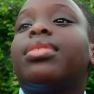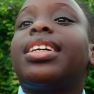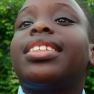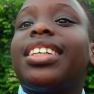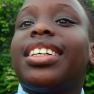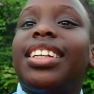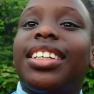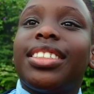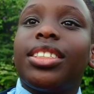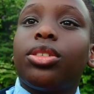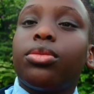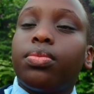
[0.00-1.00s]
My dad has
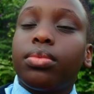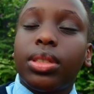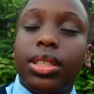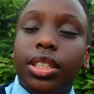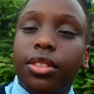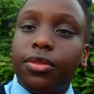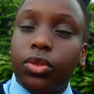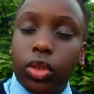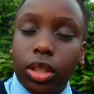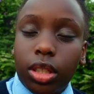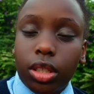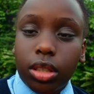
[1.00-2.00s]
helped me get
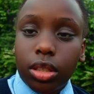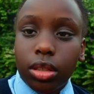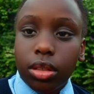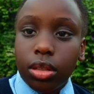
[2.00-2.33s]
votes.